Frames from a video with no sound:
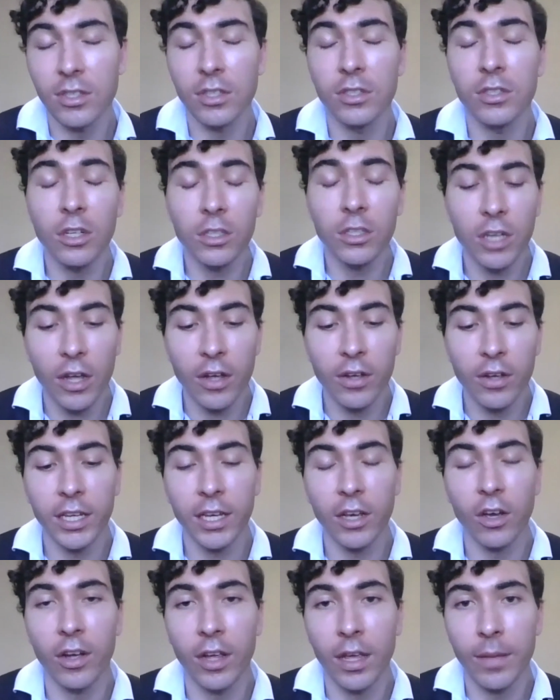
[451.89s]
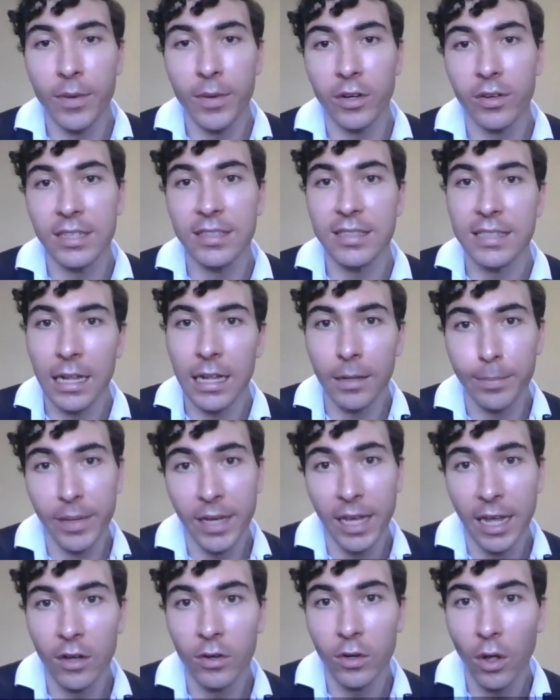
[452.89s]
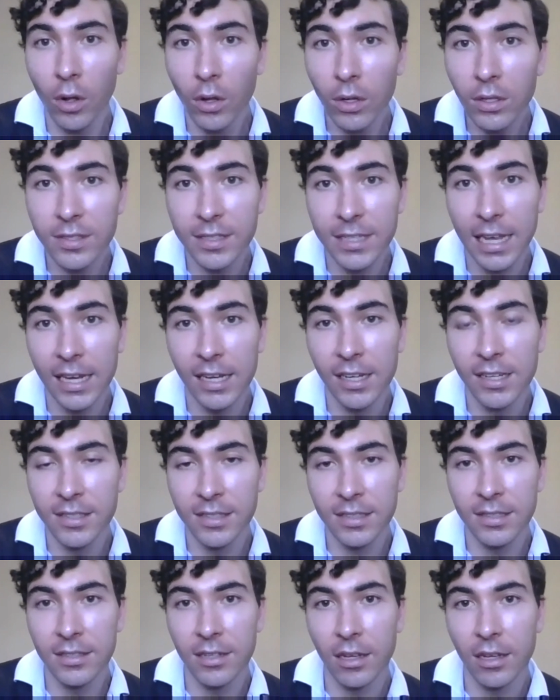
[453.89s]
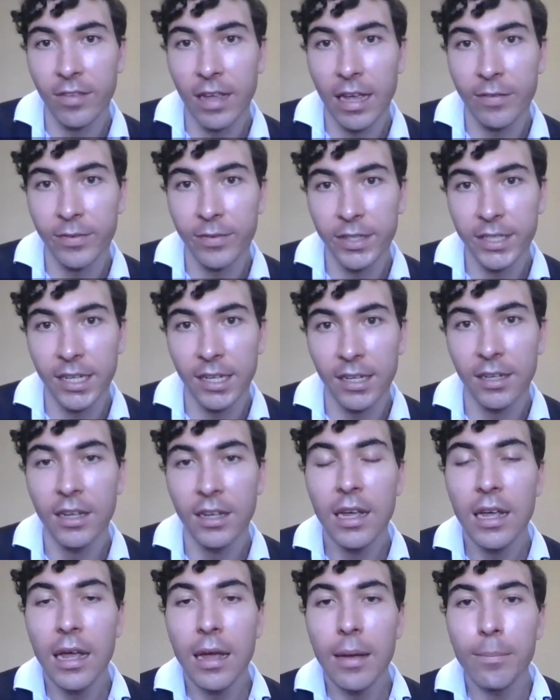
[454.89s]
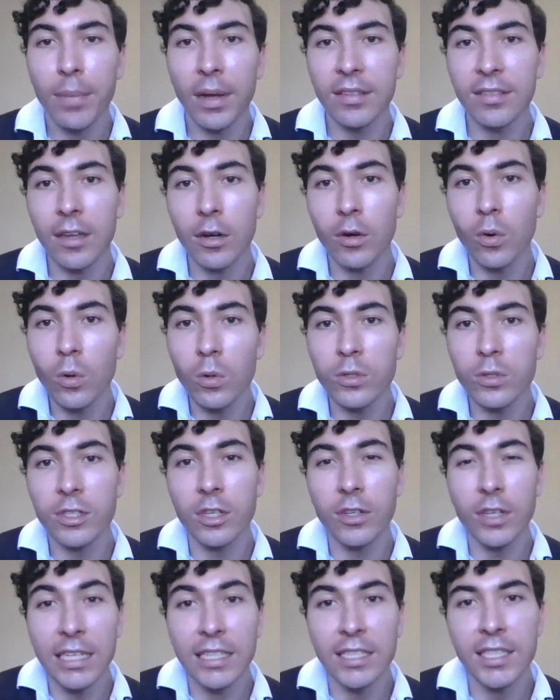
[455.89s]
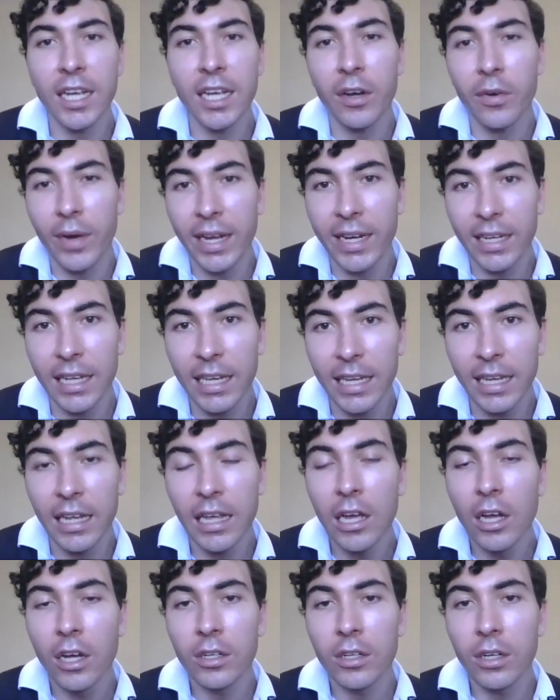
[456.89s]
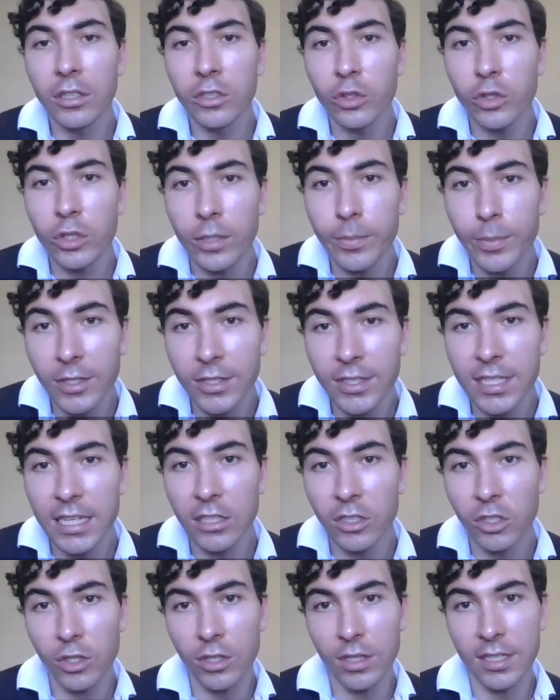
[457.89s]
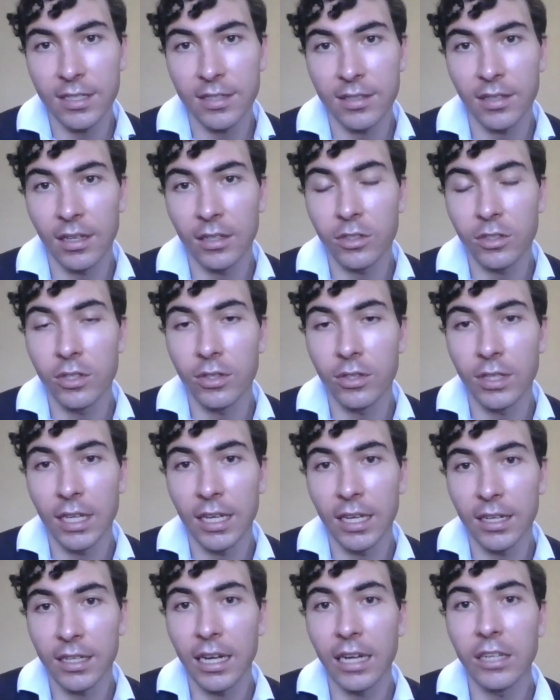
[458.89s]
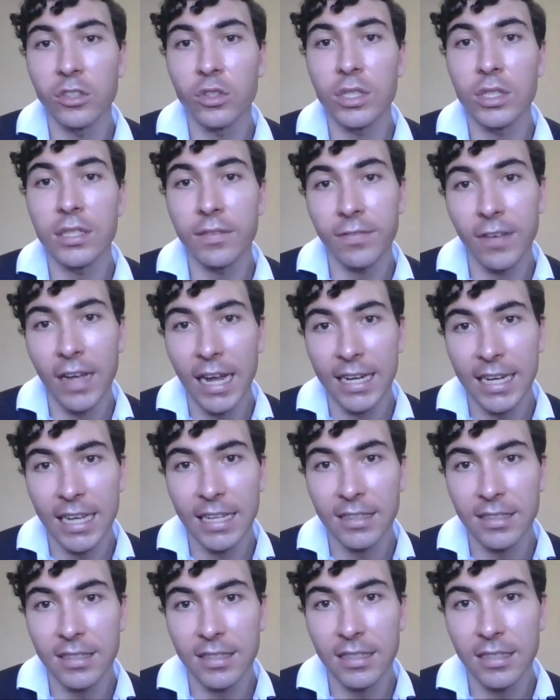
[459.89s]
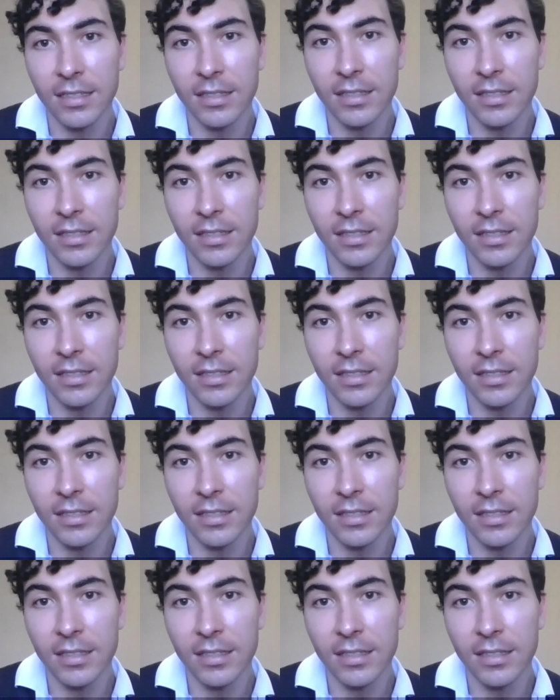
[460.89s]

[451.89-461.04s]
So not only are immigrants helping out wholesalers in South Africa, but they're also indirectly contributing to the country's finance.